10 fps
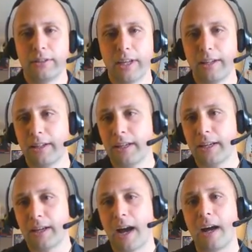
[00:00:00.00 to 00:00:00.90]
That
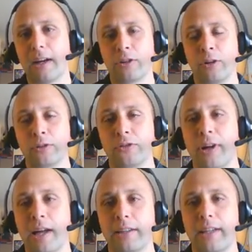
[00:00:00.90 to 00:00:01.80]
cultural
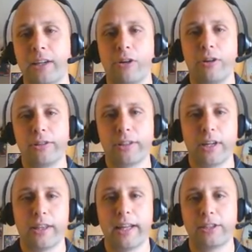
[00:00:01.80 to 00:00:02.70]
holiday cards,
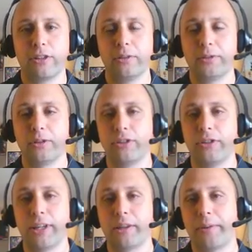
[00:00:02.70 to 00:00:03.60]
that's good so that
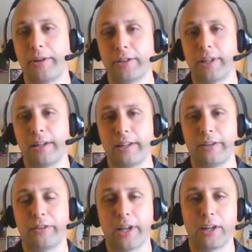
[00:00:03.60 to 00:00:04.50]
you get the parents
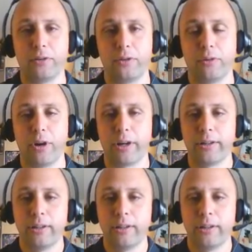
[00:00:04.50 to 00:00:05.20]
not forgetting who you are.